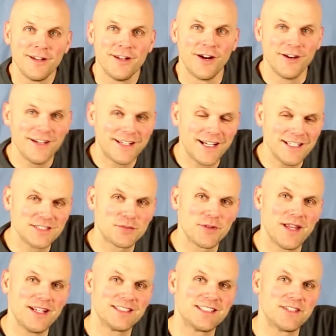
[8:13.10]
All right, guys, well,
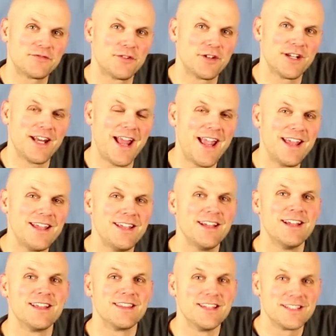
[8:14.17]
that is it for today.
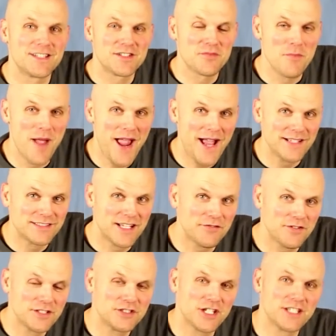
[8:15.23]
This is Matt.
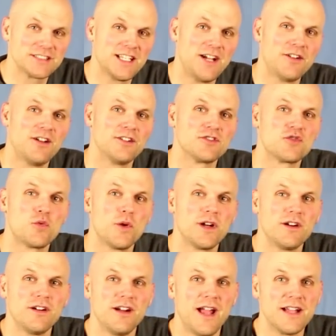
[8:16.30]
Definitely check us out on
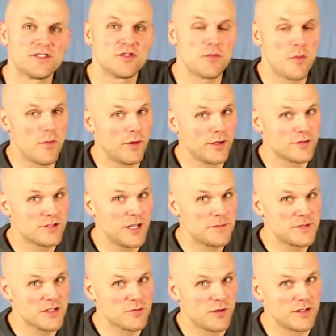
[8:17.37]
Twitter at
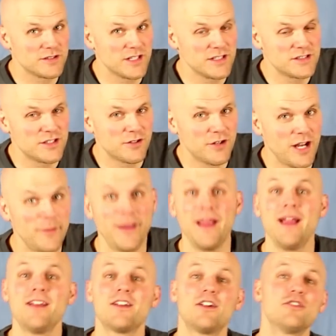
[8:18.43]
SuperMarioTips, as well as Instagram,
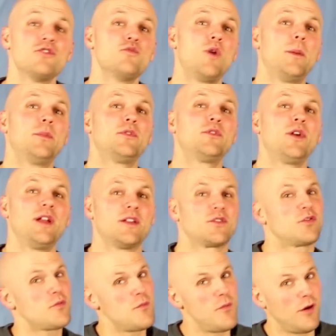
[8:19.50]
and our new website,
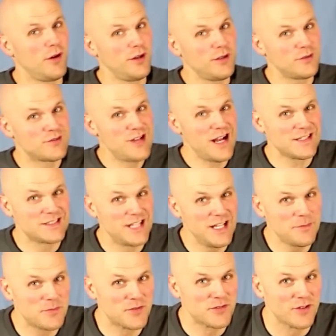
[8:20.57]

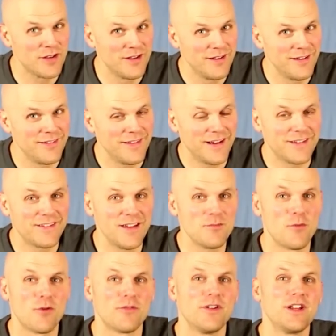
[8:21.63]
SuperMario.tips. That is it.
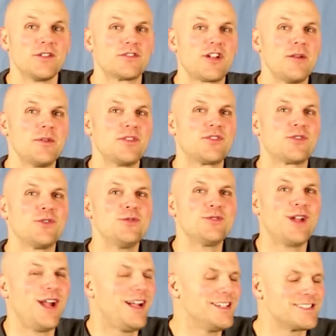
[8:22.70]
More videos coming soon,
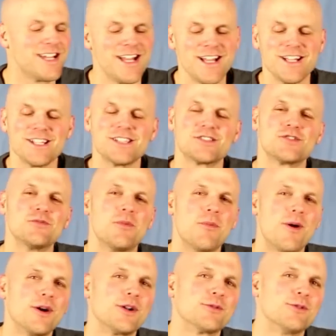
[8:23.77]
guys. Super
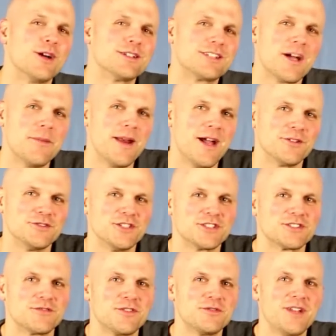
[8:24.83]
Mario Run coming out in
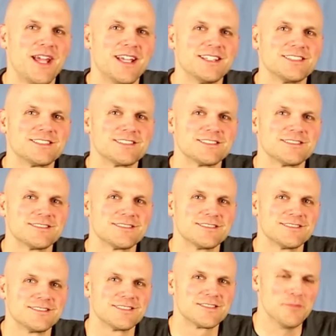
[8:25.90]
just a few days.
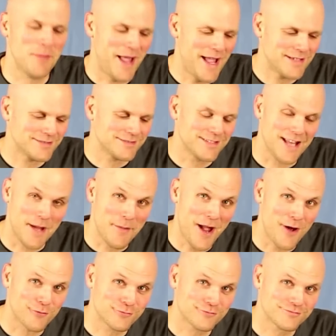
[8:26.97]
Matt, I'm
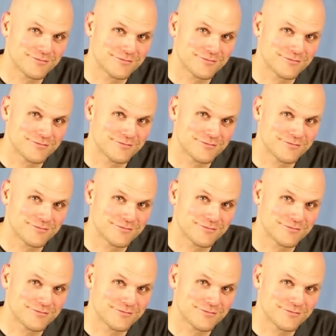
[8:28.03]
out.